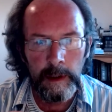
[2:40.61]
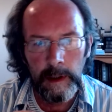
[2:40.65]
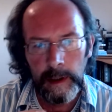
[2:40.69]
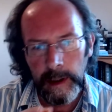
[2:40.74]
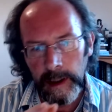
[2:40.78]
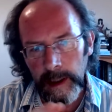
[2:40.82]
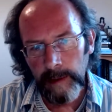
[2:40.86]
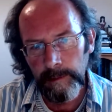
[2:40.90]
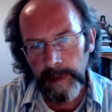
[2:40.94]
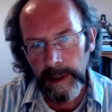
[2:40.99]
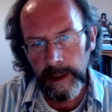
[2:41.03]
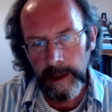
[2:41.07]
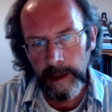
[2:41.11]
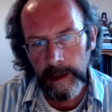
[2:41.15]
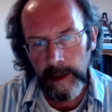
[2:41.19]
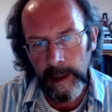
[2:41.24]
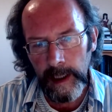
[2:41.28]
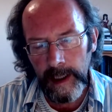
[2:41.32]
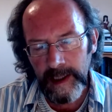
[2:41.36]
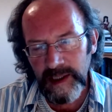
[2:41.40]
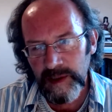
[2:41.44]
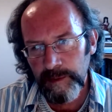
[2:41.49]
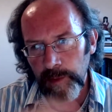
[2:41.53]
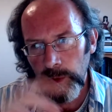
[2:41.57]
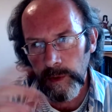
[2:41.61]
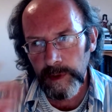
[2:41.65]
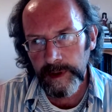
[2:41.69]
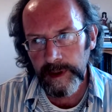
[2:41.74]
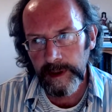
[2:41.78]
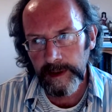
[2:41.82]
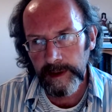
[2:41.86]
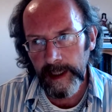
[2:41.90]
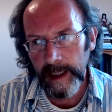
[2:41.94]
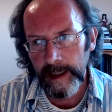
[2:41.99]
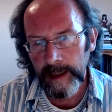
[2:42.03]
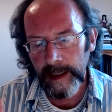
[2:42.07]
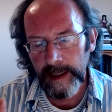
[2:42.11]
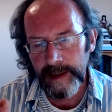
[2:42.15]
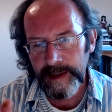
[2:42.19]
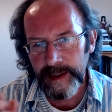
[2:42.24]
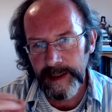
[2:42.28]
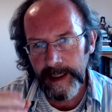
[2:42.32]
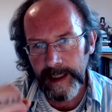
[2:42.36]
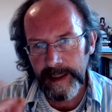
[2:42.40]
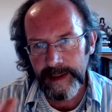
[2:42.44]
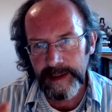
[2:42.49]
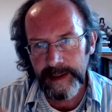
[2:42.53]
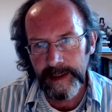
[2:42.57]
Can be exported then as an
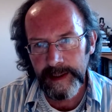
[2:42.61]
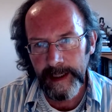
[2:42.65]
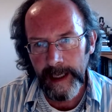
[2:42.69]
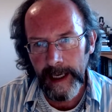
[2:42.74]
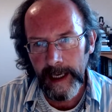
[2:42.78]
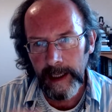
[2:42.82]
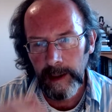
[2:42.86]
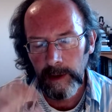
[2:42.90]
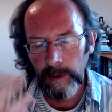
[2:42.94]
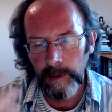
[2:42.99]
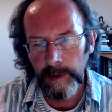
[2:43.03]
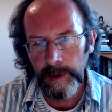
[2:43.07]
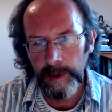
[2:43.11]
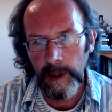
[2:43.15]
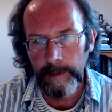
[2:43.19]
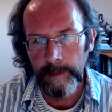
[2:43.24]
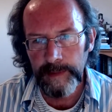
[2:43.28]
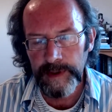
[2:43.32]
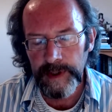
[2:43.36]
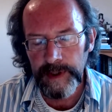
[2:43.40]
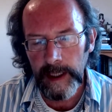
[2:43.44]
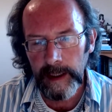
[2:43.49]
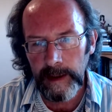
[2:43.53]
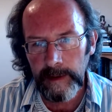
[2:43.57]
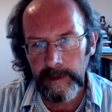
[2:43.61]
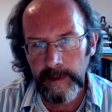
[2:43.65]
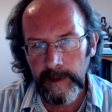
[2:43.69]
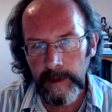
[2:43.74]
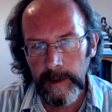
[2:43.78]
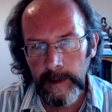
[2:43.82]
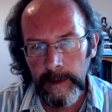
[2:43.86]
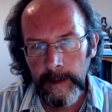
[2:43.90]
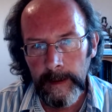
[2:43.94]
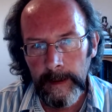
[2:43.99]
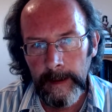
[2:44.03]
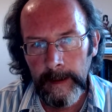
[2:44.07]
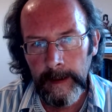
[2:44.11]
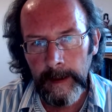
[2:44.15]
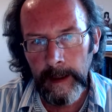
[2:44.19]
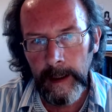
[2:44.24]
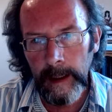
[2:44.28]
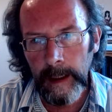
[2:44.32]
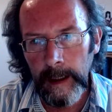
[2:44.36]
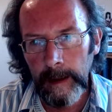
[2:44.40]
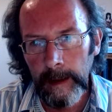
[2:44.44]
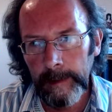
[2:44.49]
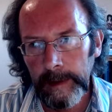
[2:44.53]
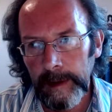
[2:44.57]
STL or an object,
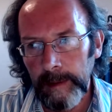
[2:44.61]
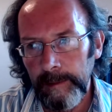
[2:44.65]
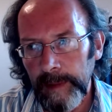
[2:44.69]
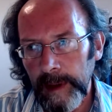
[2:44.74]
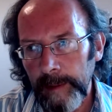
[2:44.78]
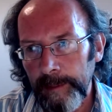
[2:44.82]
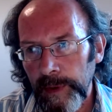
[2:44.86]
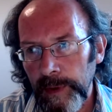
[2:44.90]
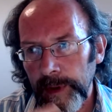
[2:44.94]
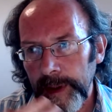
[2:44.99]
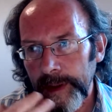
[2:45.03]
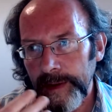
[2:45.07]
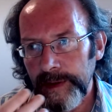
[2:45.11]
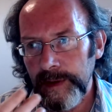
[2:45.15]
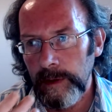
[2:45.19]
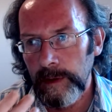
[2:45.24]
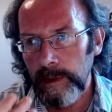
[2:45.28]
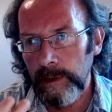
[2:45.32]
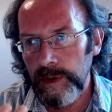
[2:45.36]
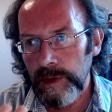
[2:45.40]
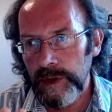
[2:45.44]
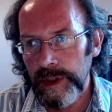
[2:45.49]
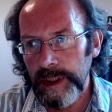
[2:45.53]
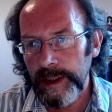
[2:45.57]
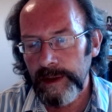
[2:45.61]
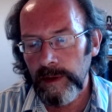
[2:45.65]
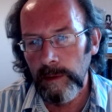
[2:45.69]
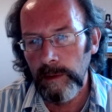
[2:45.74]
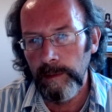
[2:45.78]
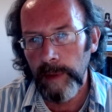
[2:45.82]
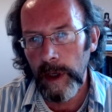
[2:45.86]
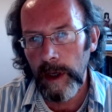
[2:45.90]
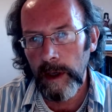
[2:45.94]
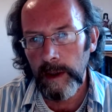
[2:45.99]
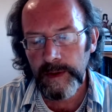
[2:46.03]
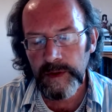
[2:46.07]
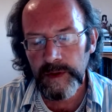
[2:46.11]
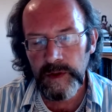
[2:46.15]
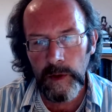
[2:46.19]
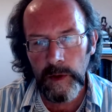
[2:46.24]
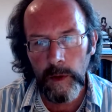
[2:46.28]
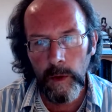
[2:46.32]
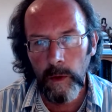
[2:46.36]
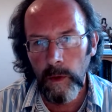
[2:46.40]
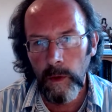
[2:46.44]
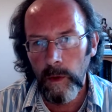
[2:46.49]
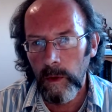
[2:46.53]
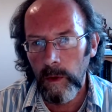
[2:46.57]
can be put into Chitu box
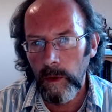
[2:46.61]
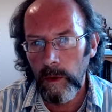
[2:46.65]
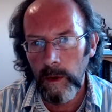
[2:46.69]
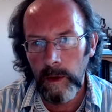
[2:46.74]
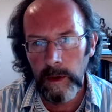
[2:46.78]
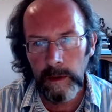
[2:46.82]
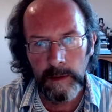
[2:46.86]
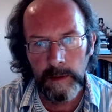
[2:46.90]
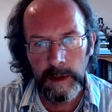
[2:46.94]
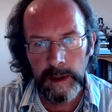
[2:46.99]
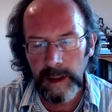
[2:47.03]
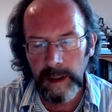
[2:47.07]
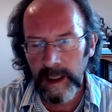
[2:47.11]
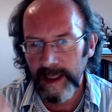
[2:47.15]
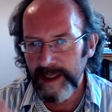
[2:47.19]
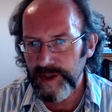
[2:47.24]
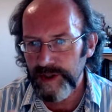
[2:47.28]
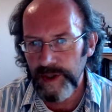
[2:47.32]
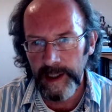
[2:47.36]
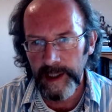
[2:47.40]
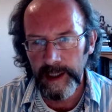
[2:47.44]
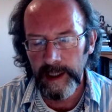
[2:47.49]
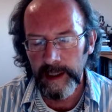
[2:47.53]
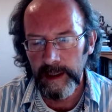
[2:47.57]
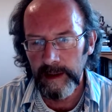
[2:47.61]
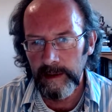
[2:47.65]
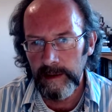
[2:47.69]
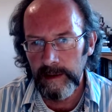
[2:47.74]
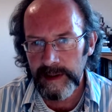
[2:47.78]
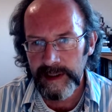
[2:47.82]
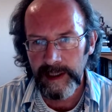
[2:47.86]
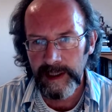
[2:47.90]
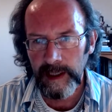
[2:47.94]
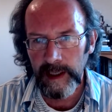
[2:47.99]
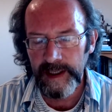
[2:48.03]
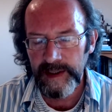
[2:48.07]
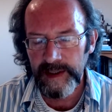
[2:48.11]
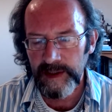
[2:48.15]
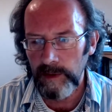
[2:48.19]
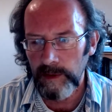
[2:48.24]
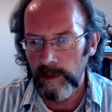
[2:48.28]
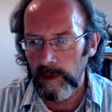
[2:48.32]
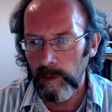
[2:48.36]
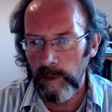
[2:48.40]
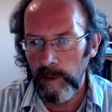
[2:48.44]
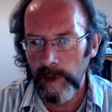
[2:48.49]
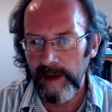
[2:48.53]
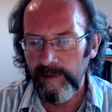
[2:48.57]
or Lychee slicer or
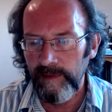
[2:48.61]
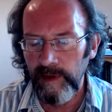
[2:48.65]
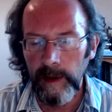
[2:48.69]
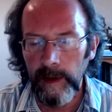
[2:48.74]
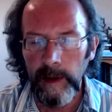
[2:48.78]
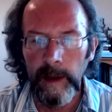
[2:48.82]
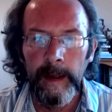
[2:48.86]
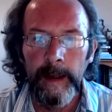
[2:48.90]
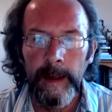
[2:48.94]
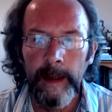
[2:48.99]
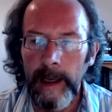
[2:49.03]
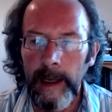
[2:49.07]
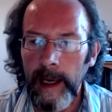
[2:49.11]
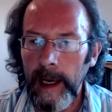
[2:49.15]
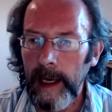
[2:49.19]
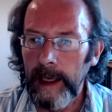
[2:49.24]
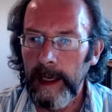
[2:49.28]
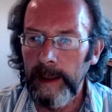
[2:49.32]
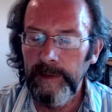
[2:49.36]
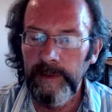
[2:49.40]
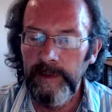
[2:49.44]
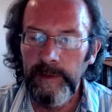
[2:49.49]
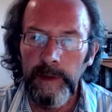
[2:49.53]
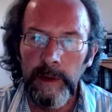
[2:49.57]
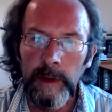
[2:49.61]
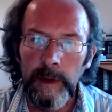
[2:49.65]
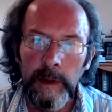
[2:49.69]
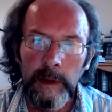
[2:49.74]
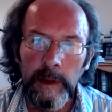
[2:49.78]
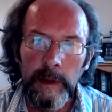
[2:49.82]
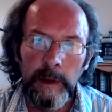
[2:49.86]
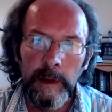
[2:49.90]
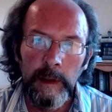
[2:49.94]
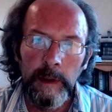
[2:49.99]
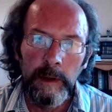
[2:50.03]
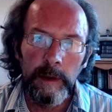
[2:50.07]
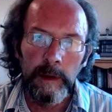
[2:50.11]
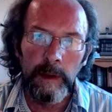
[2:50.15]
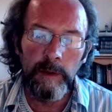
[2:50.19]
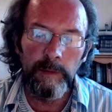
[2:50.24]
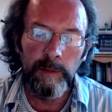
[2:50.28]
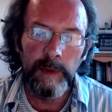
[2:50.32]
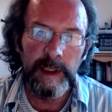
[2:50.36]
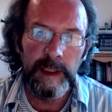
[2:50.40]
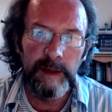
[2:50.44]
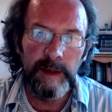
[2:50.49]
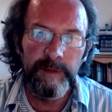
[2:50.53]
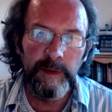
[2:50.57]
whatever, and got
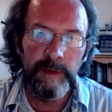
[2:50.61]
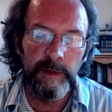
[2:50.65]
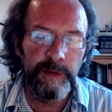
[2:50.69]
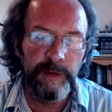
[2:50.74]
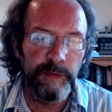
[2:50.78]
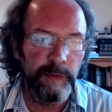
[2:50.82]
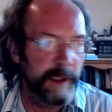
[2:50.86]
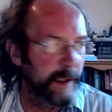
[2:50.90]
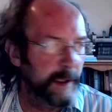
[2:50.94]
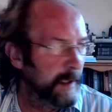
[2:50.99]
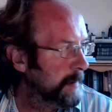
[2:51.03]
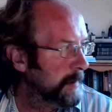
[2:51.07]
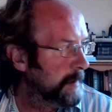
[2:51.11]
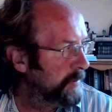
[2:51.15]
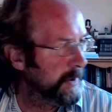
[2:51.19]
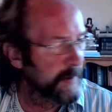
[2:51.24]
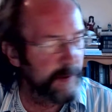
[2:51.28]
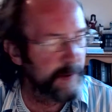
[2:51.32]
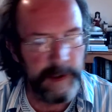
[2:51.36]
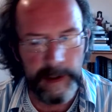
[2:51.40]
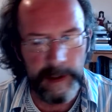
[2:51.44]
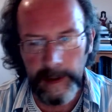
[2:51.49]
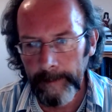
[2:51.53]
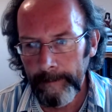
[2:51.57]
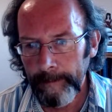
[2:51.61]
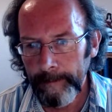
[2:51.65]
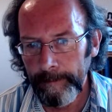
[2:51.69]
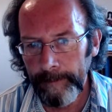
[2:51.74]
ready for 3D printing.